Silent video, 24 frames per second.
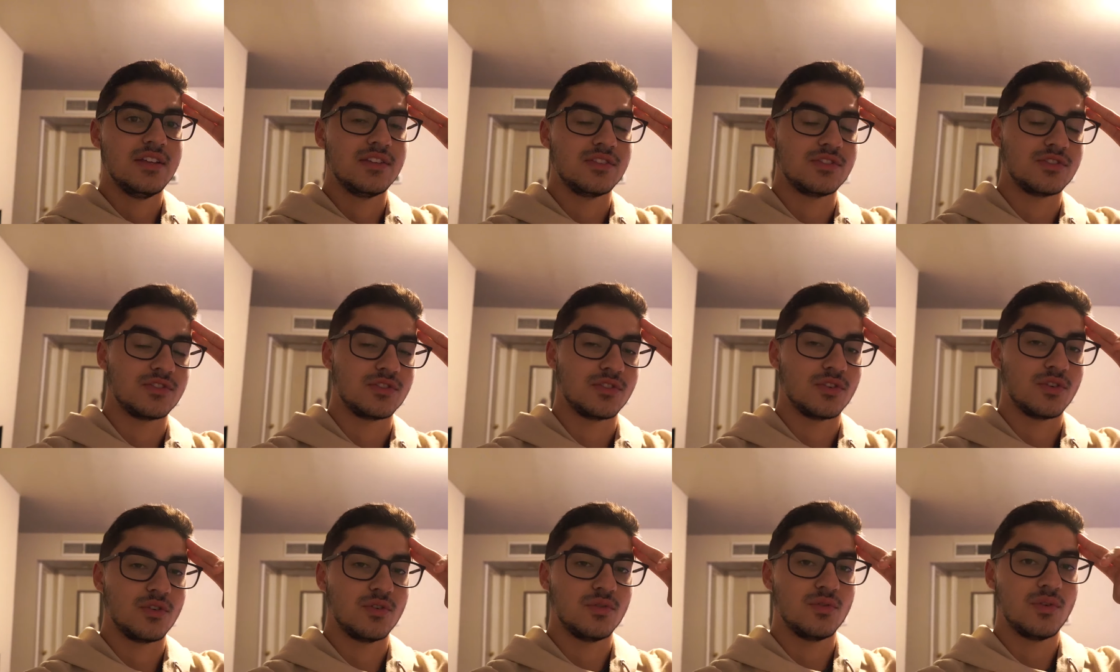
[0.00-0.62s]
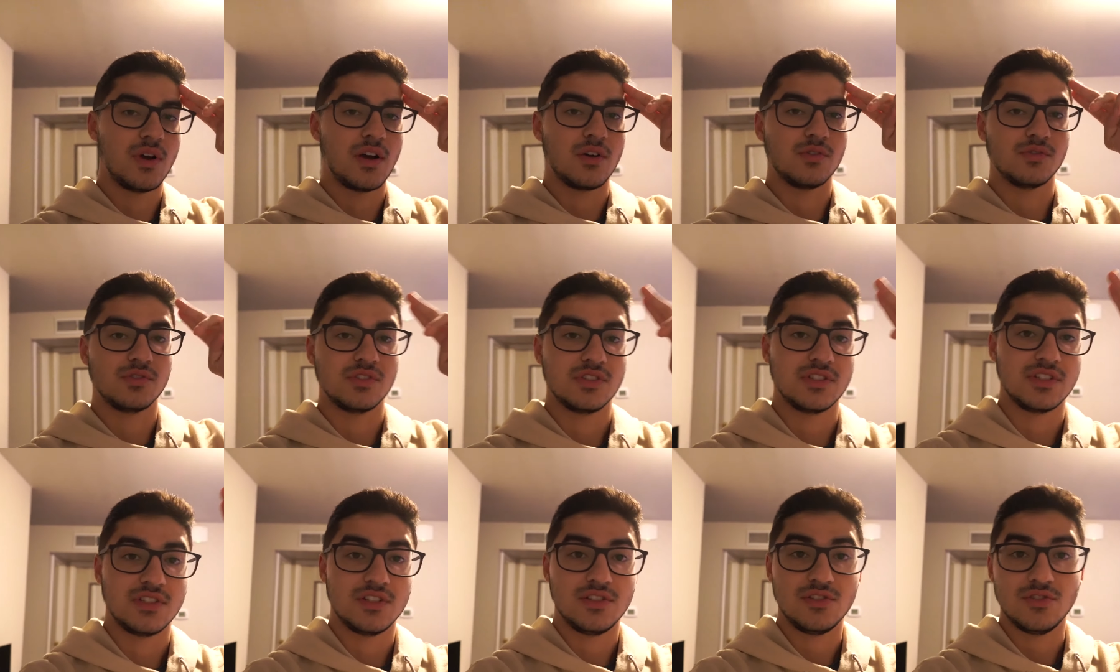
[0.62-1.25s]
So I'll
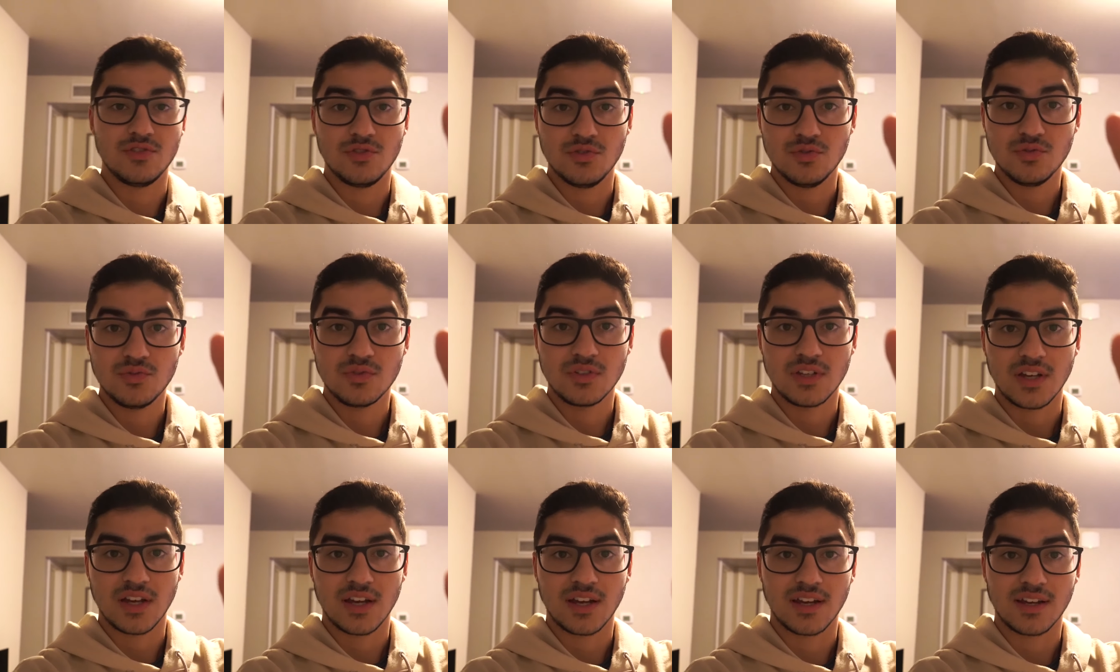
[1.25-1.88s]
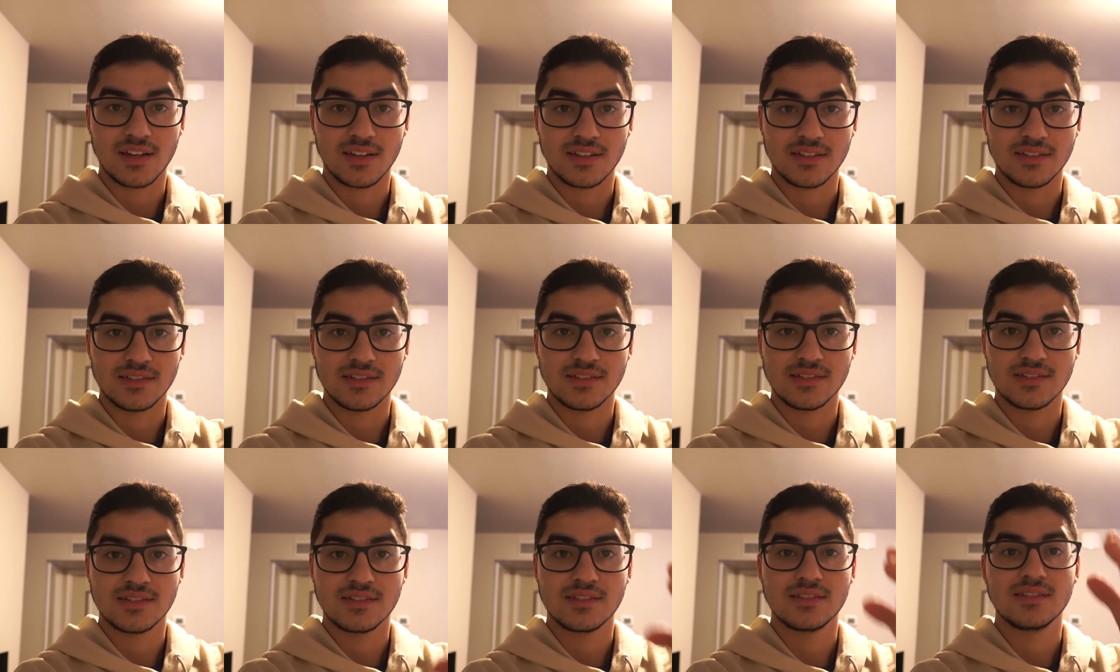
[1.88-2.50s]
see you
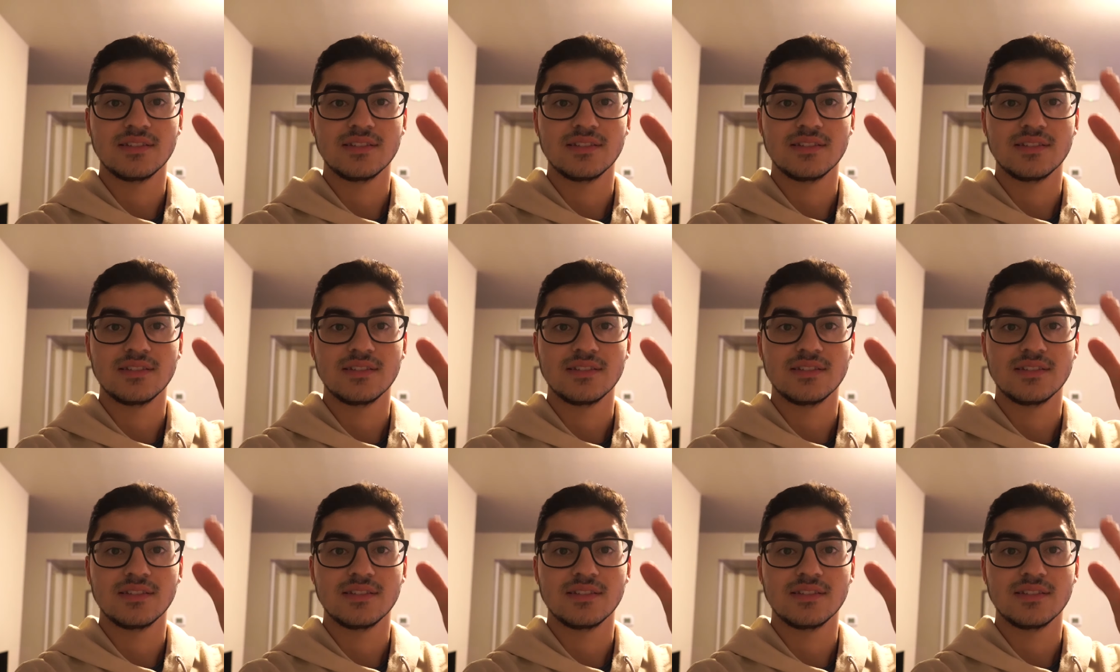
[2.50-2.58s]
guys